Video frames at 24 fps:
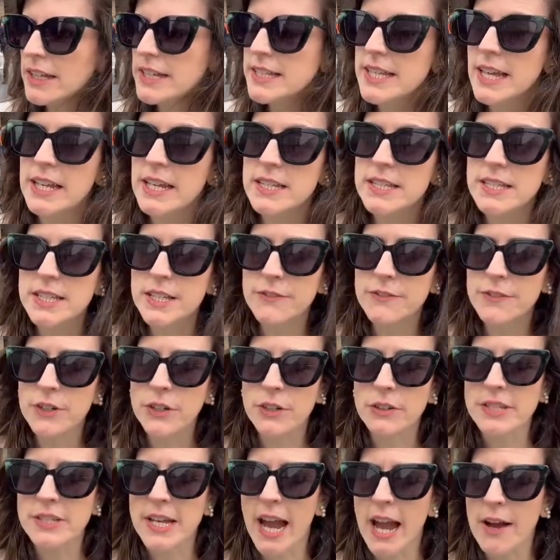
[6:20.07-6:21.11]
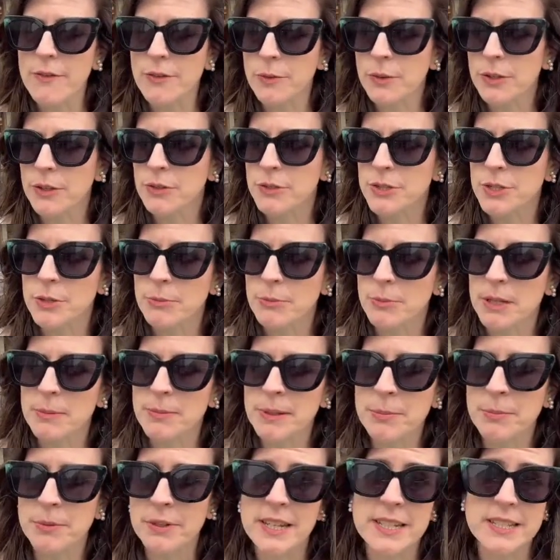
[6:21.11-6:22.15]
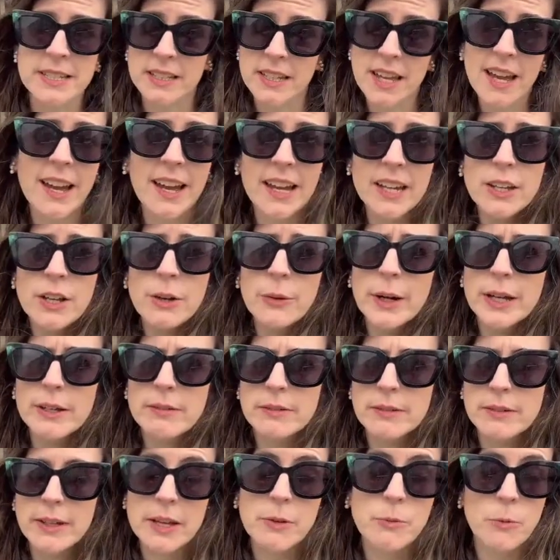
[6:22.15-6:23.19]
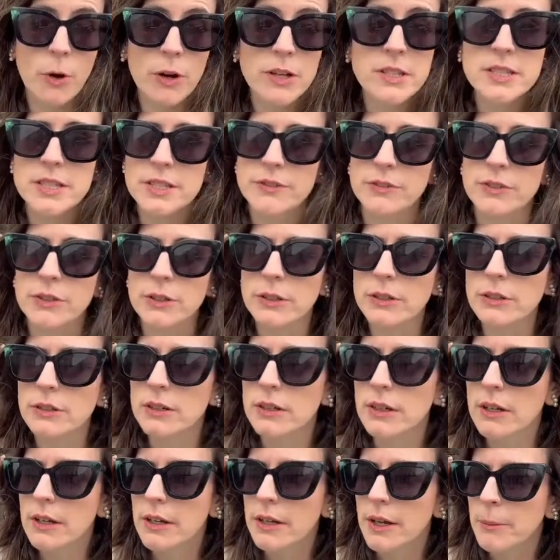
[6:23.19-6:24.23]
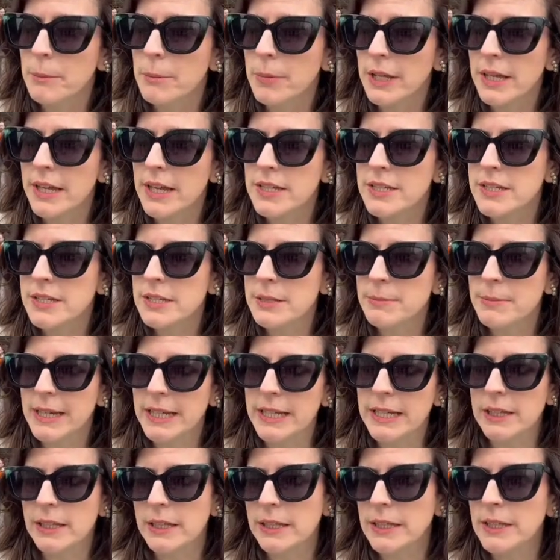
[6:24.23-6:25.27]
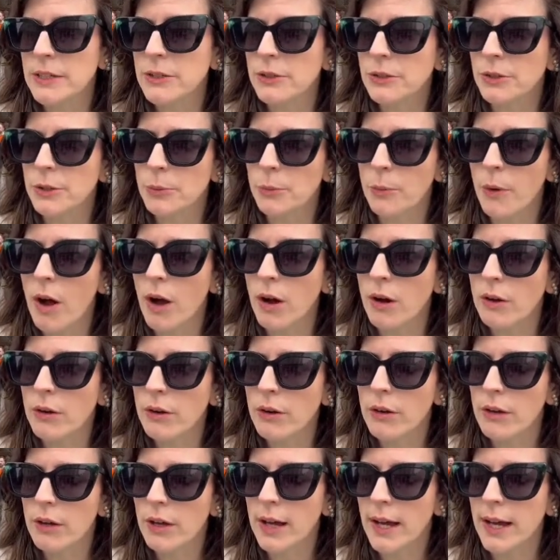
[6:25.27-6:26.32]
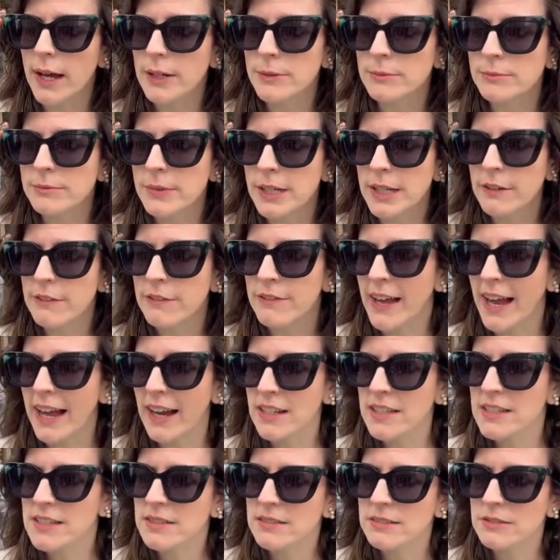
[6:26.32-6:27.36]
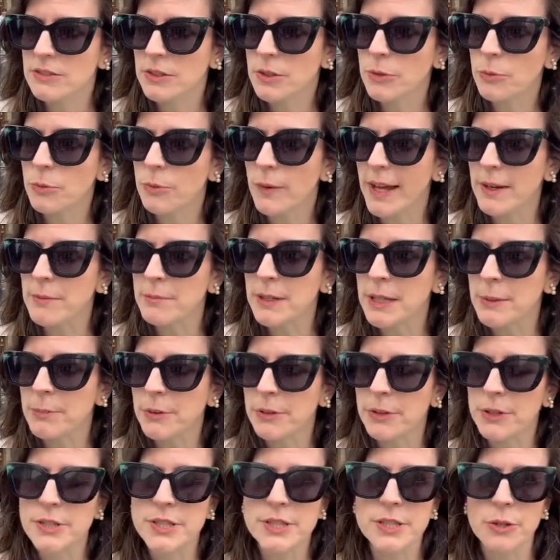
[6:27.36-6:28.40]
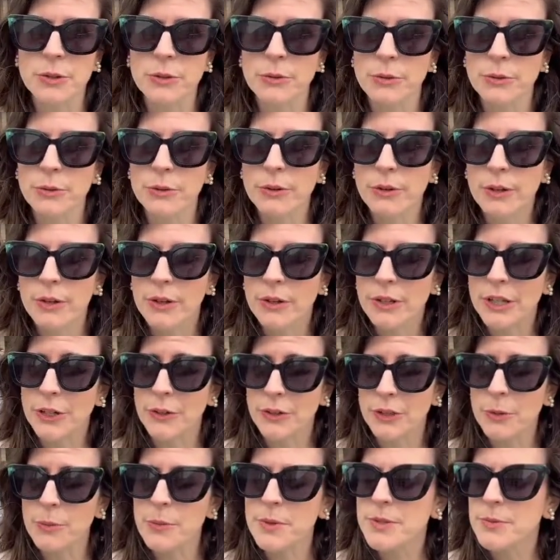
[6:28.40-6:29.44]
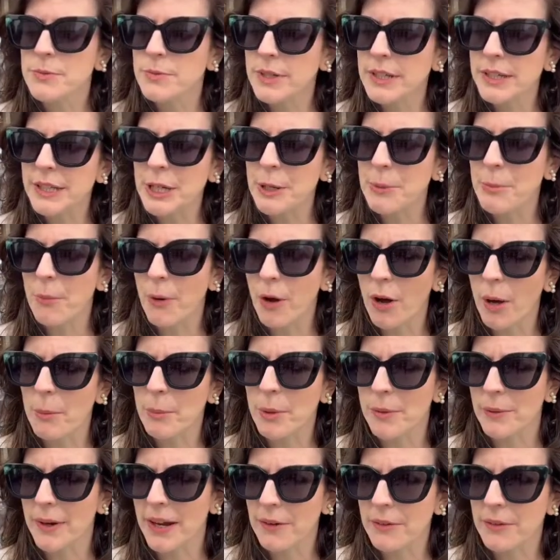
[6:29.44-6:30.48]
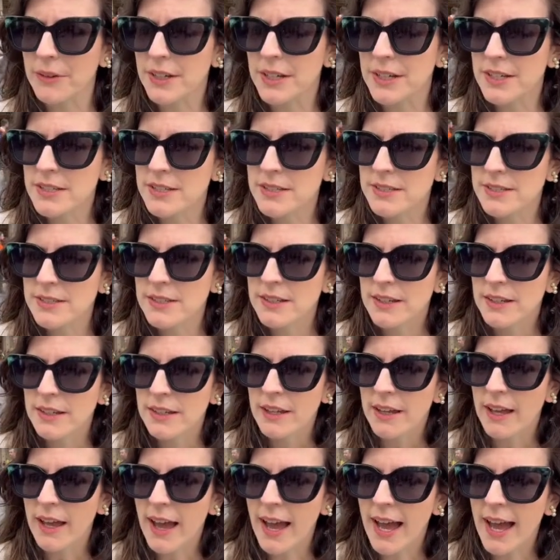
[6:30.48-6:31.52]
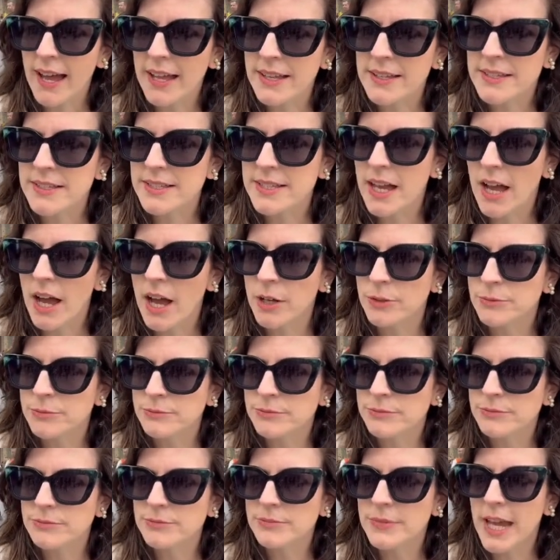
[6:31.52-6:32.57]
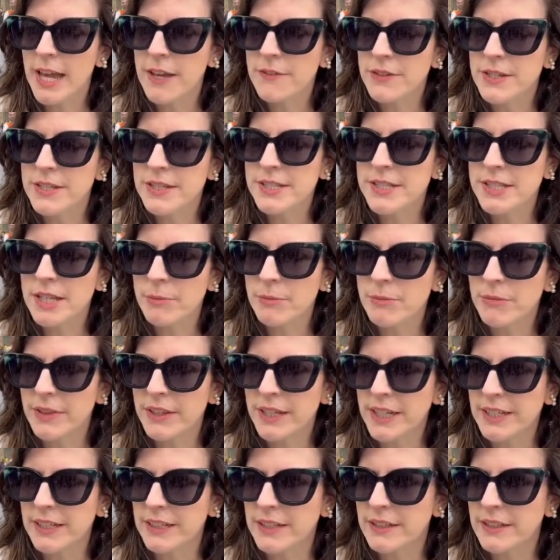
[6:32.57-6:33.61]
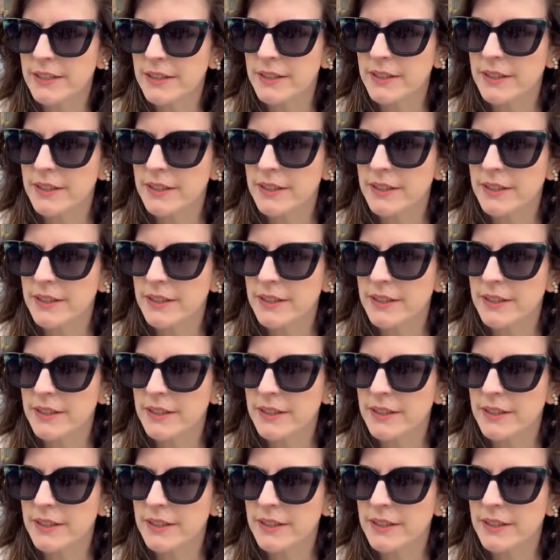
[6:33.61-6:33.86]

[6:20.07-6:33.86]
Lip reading: And he said it's difficult to have it when there's so many people. And I said, yeah, I know, it was difficult, but that doesn't make it illegal or wrong. In fact, when people are so, there was really a mob around us, and if it's something,